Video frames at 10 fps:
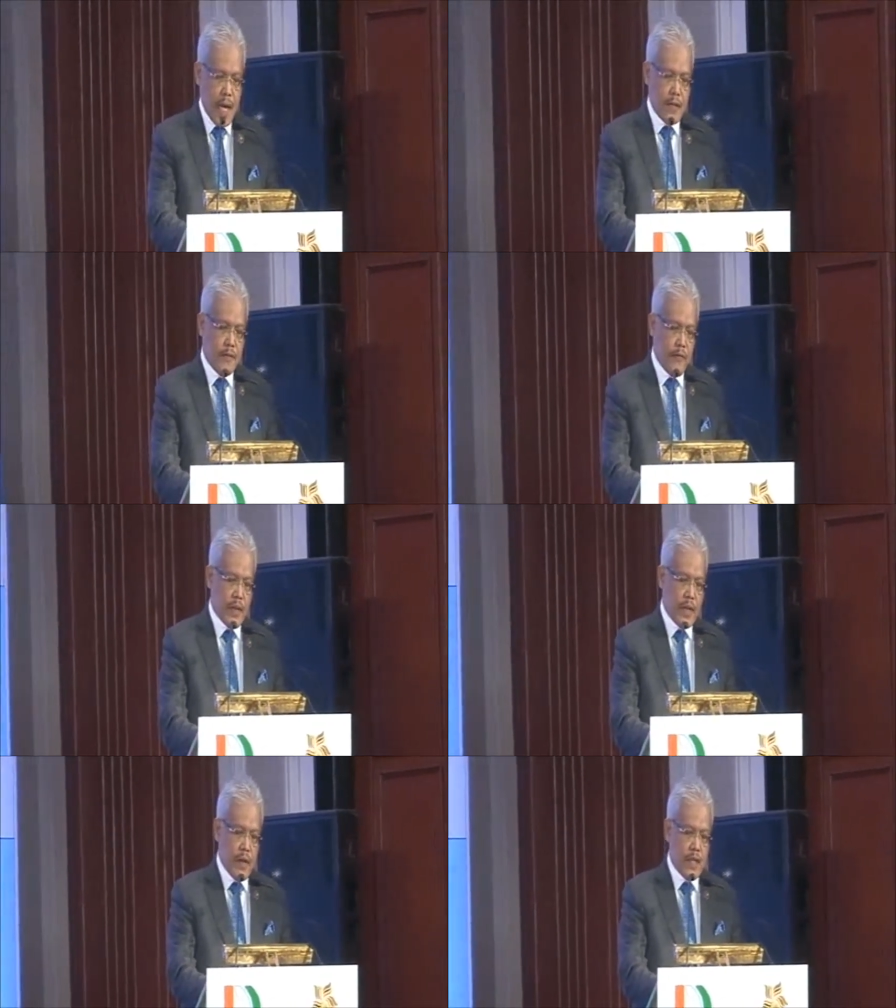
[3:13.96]
As
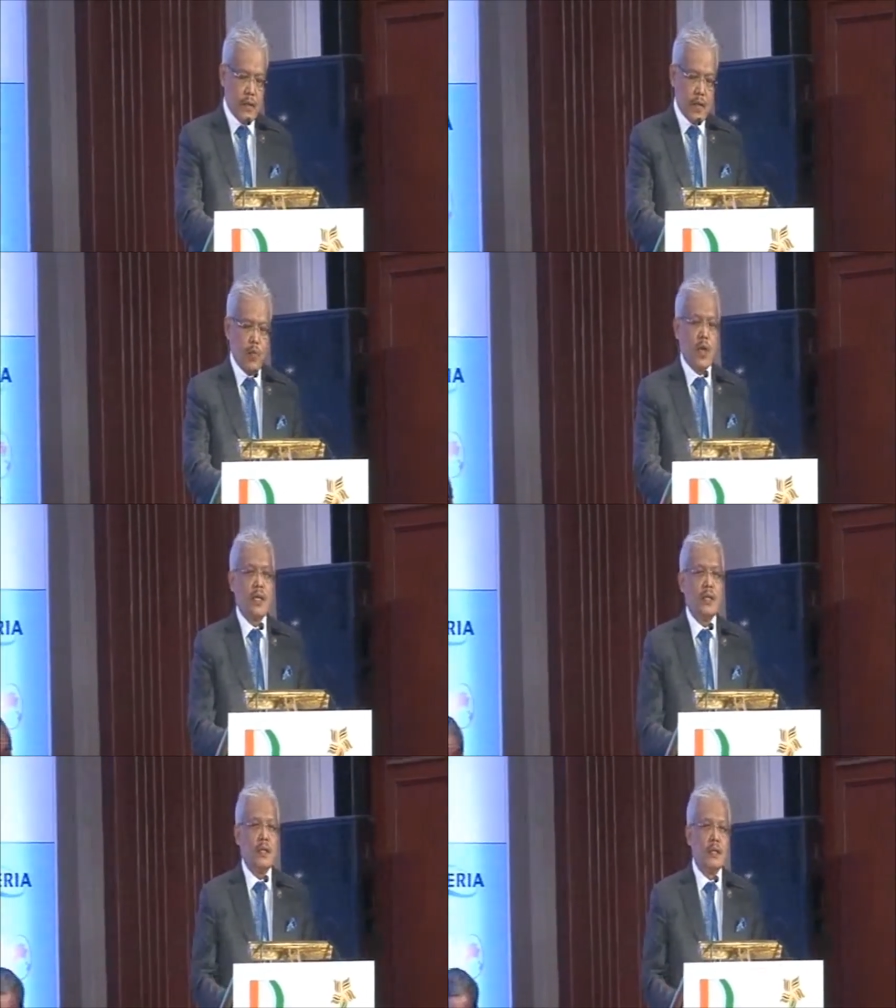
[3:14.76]
with the rest of the
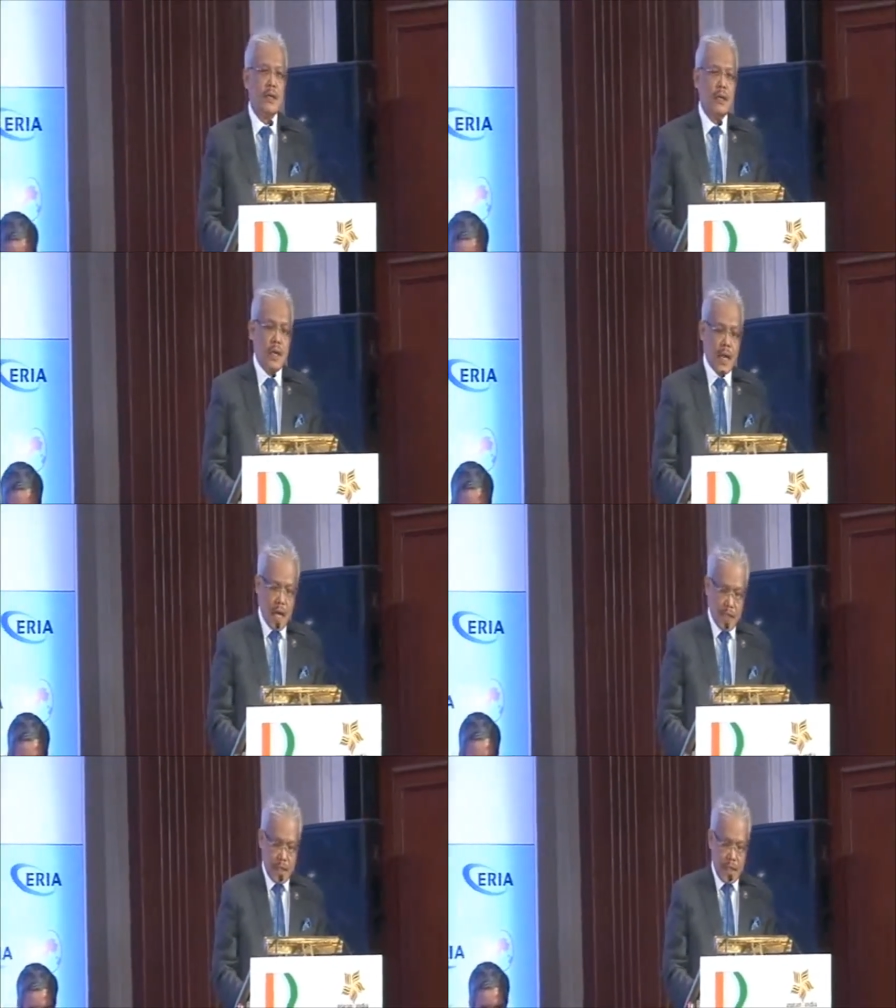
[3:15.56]
world,
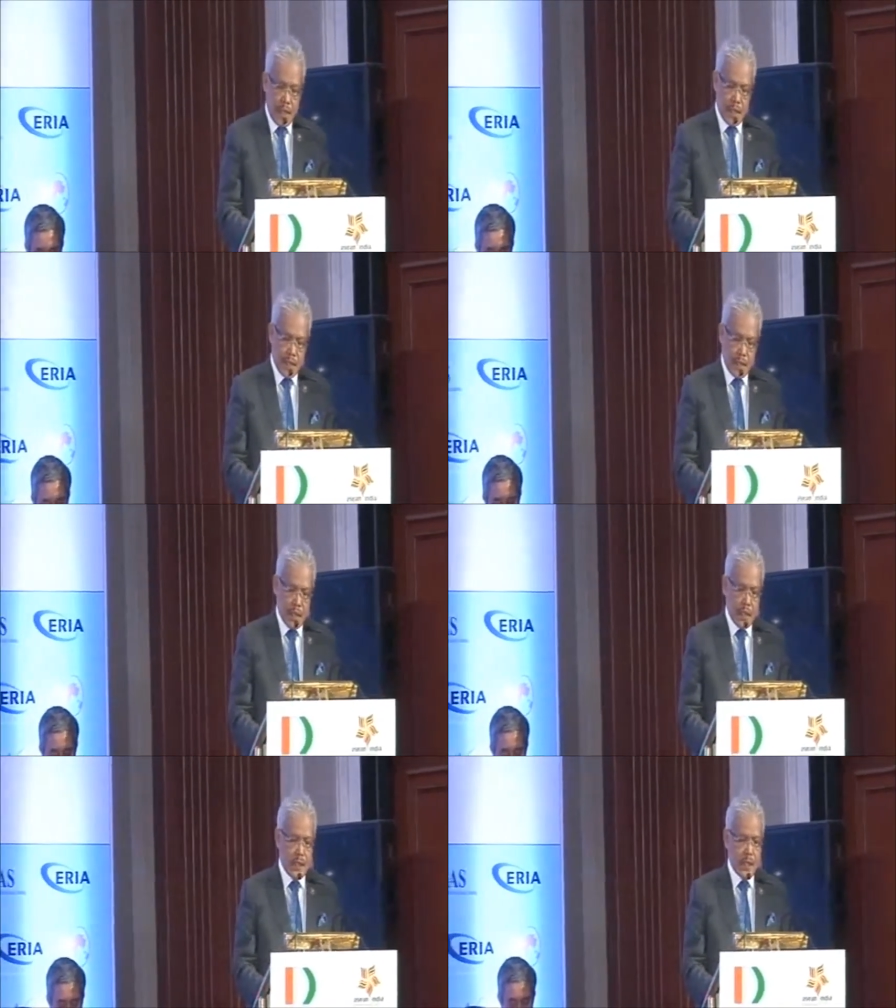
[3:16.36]
ASEAN
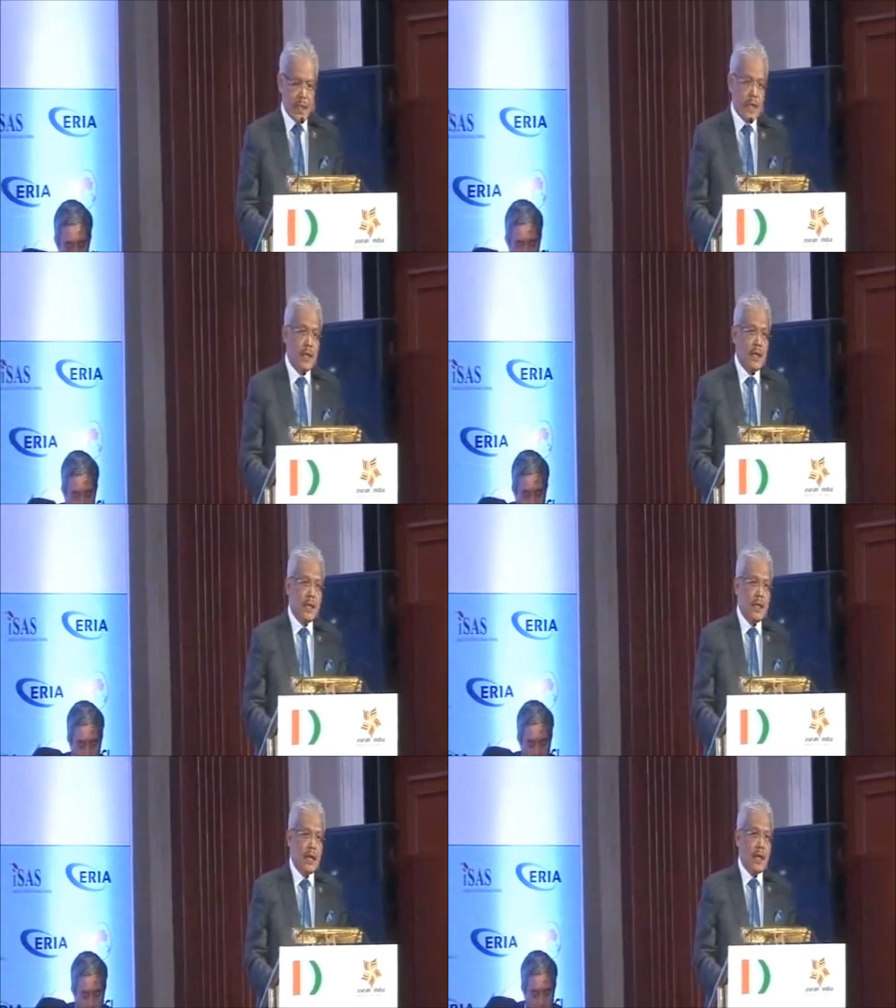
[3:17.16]
and India
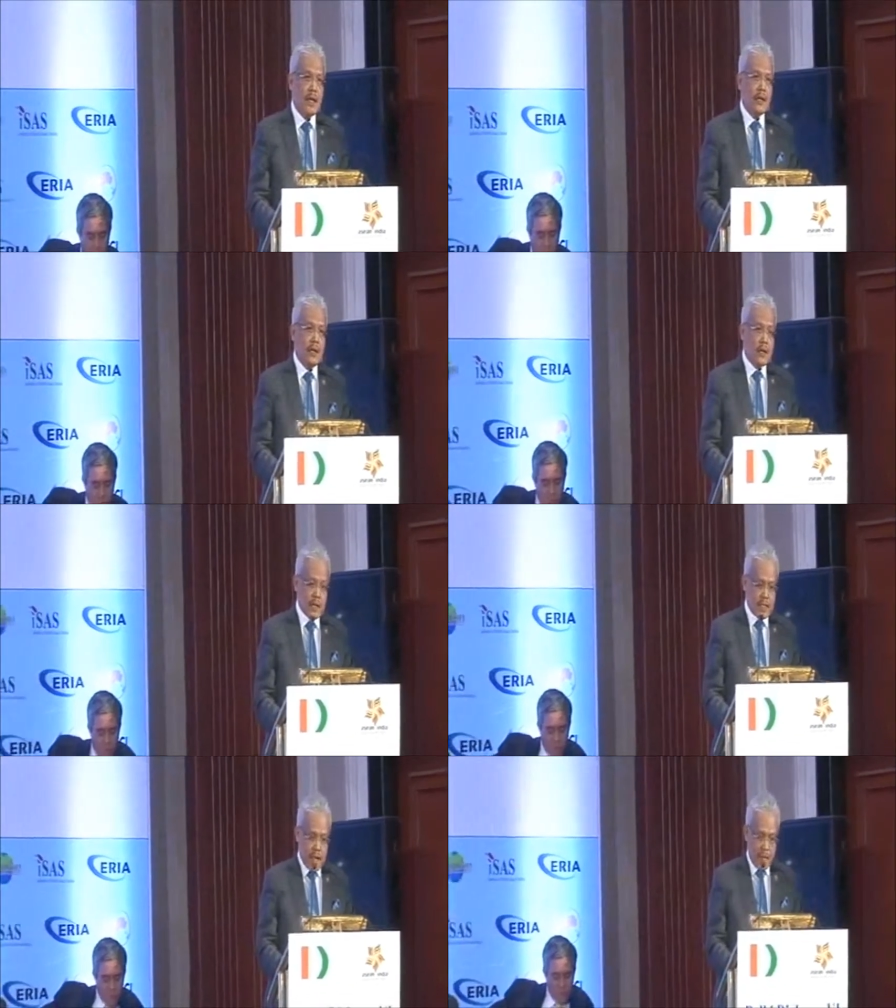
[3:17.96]
are not
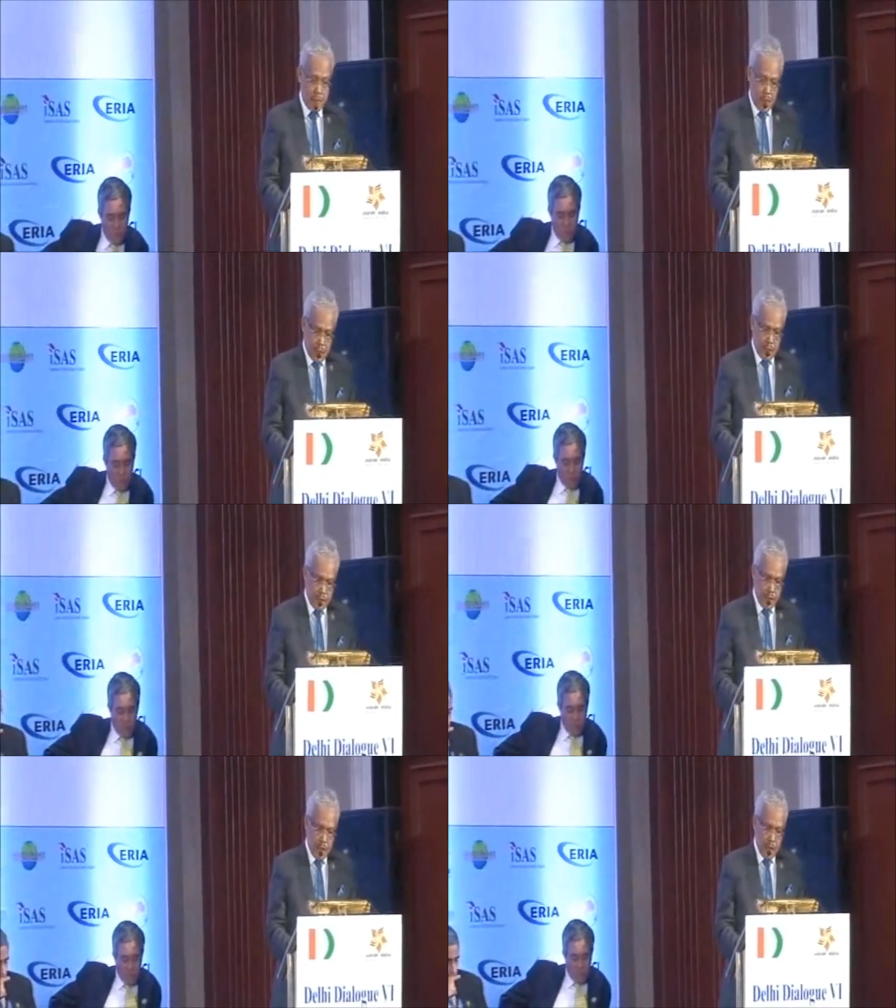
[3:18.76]
exempted
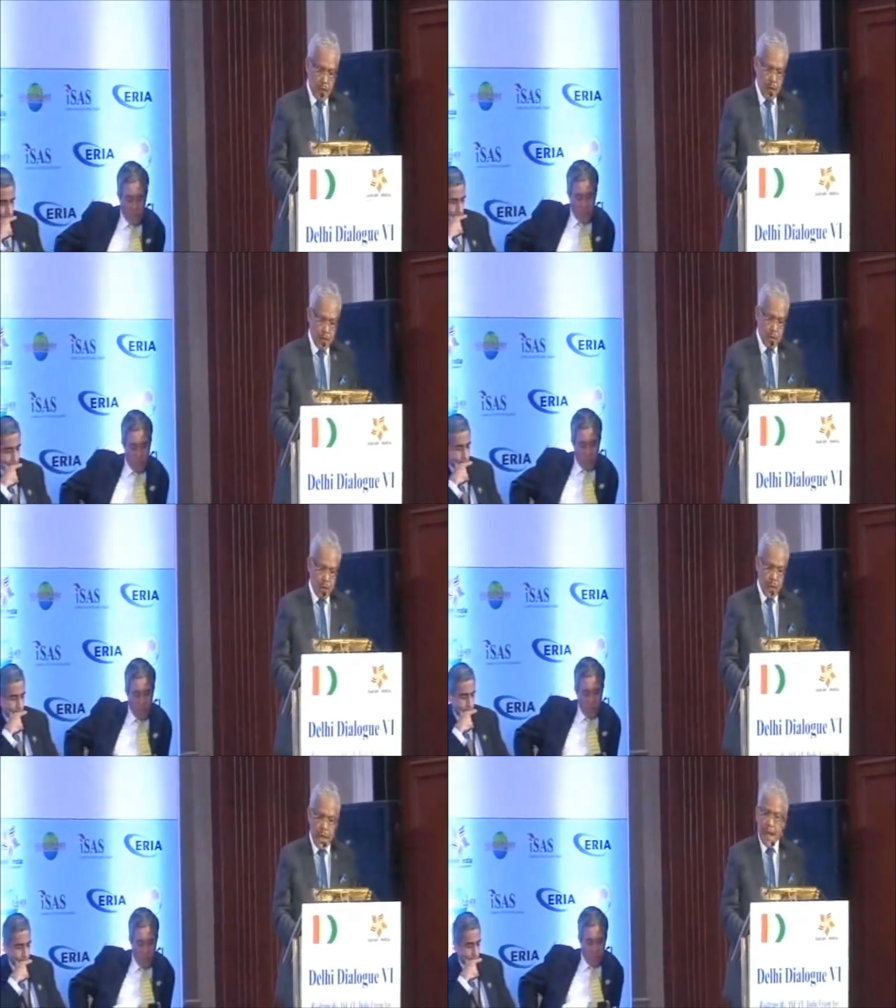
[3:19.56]
from having to
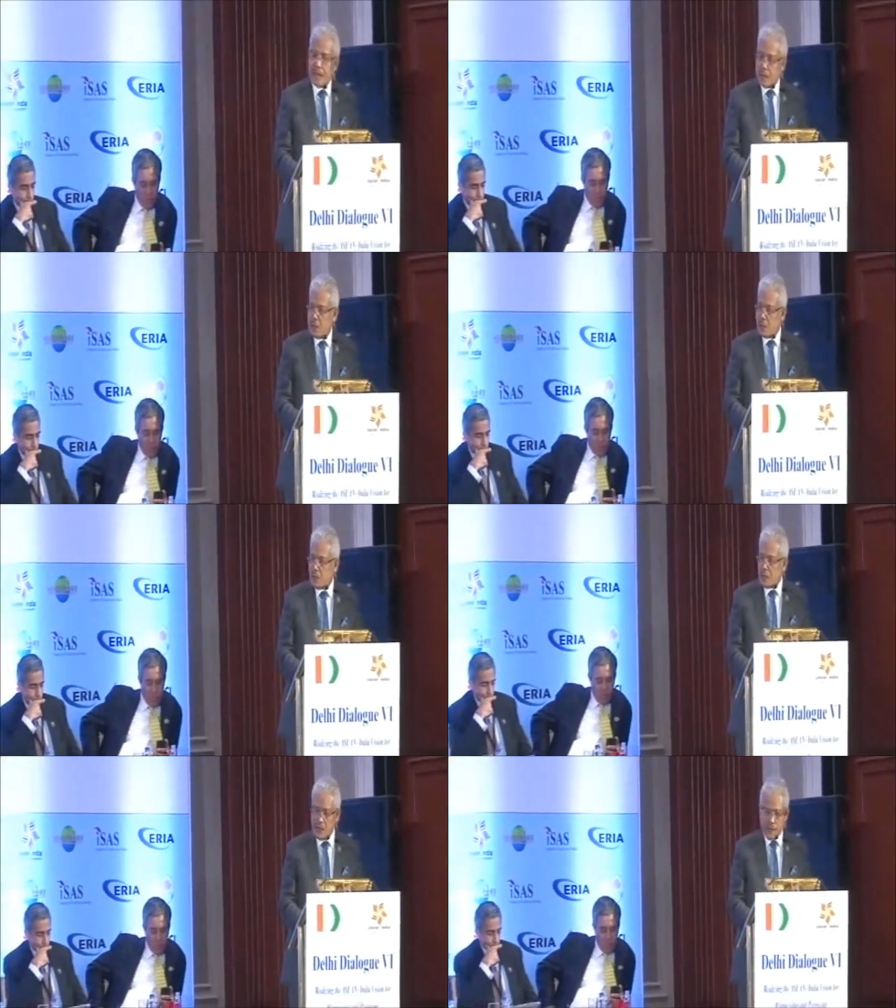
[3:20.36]
react to
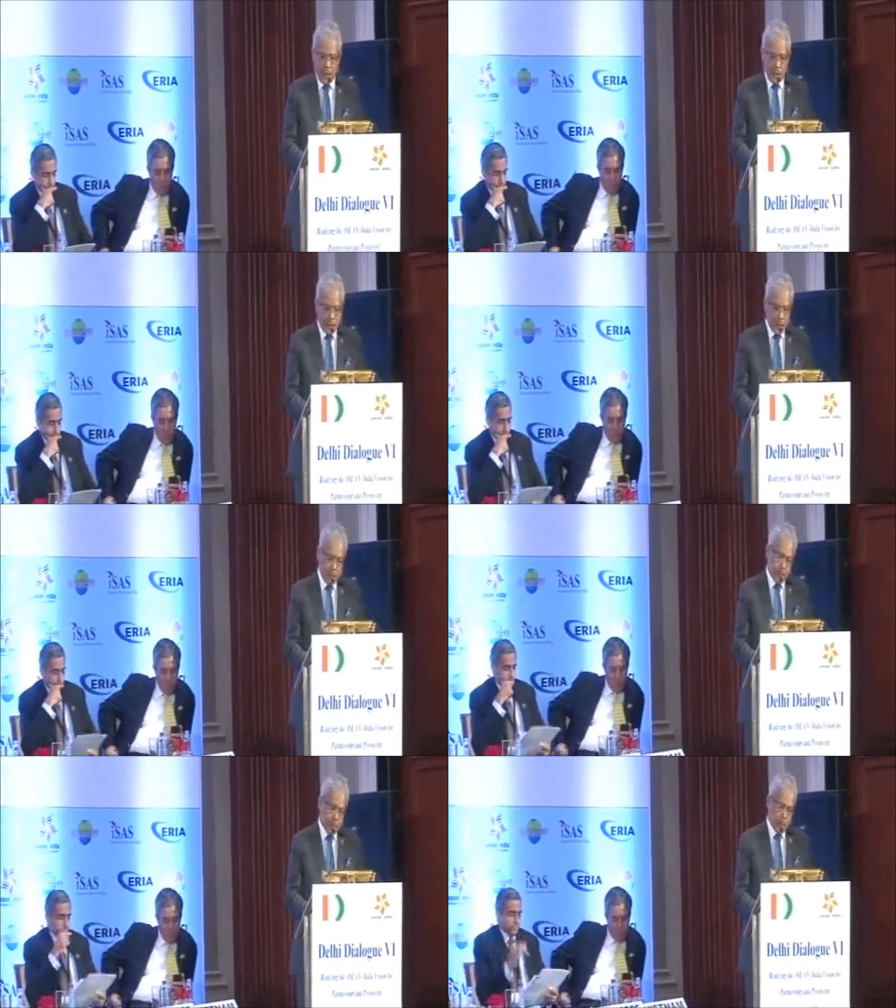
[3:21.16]
this
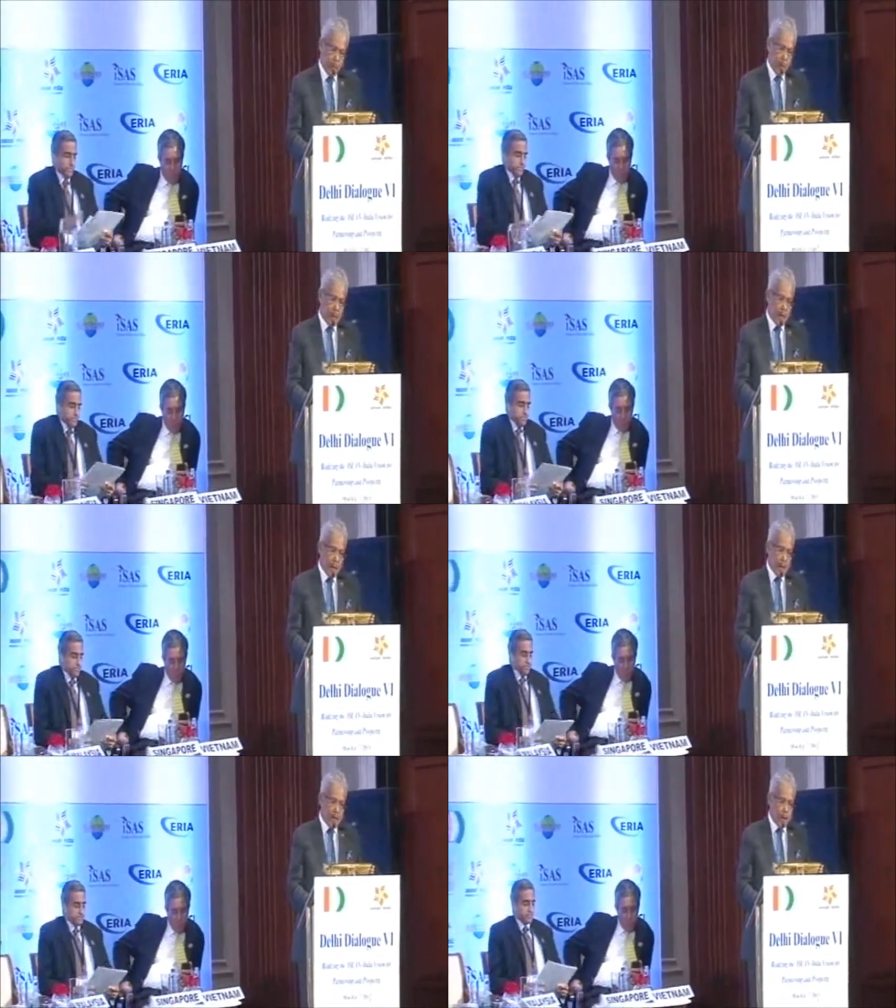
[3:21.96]
development. In